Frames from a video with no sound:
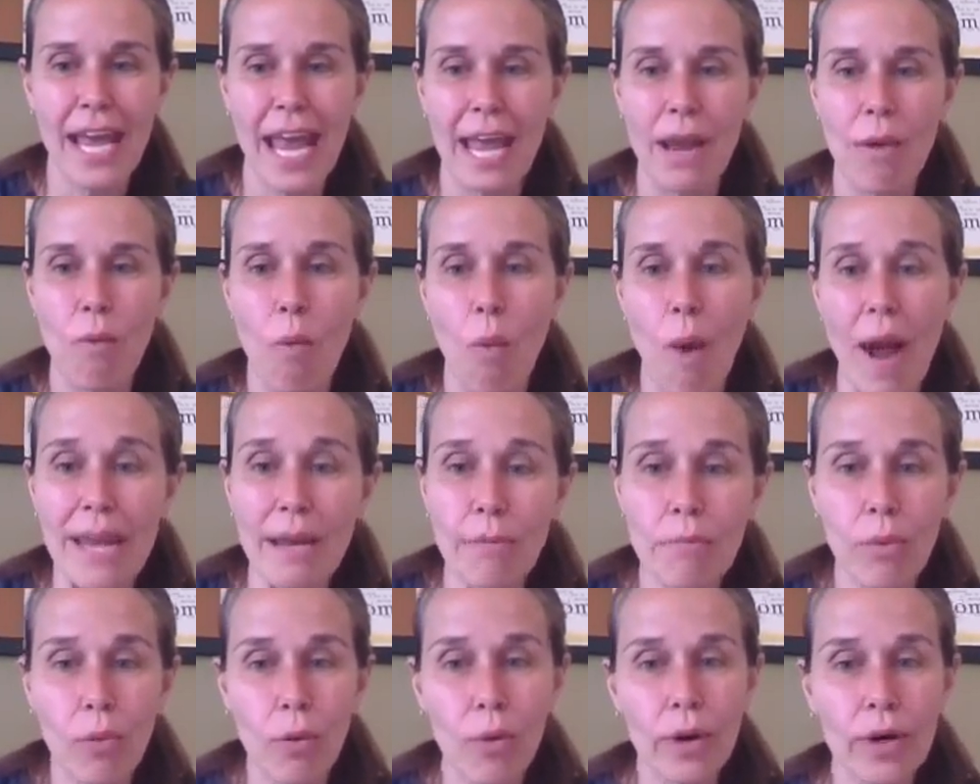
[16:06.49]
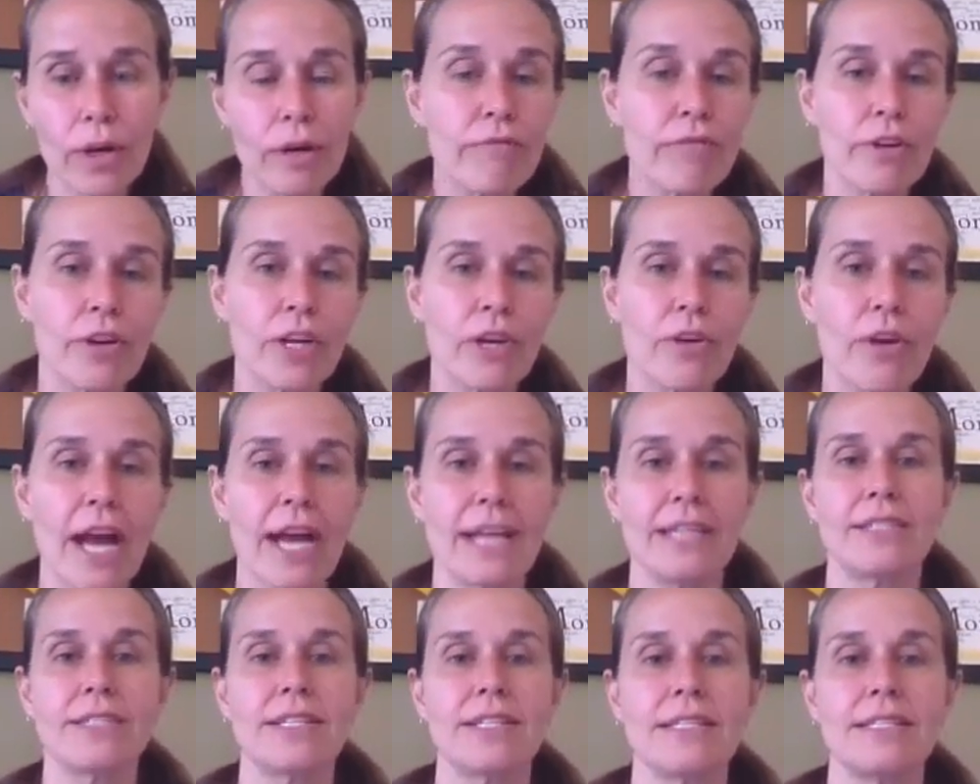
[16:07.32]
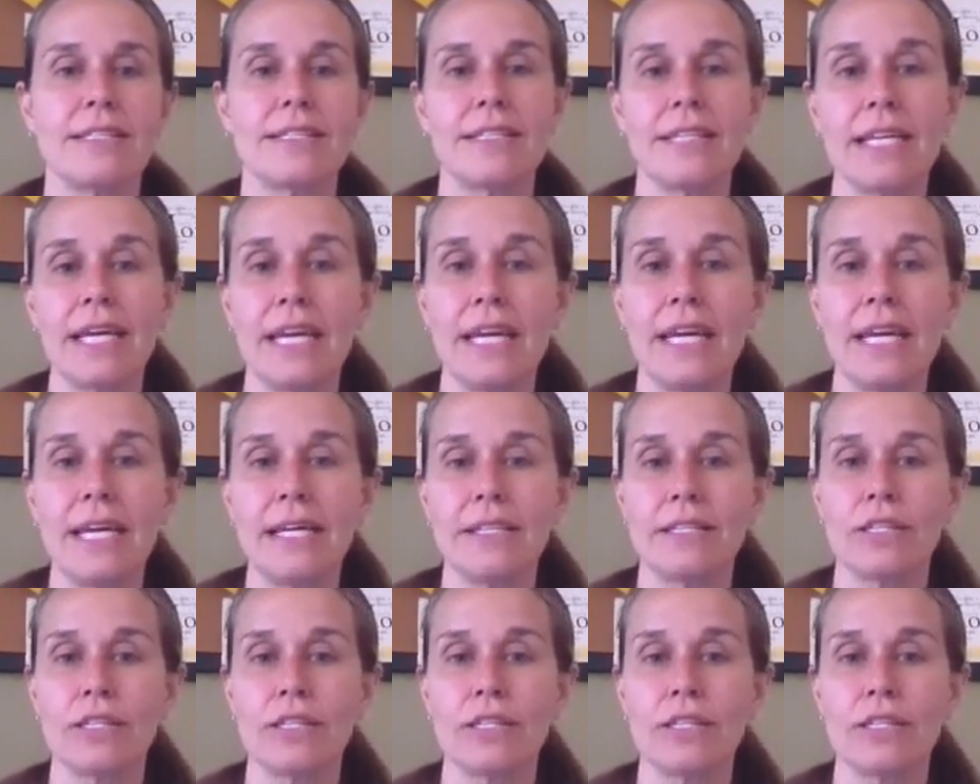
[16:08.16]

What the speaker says: a whiteboard for you guys to see,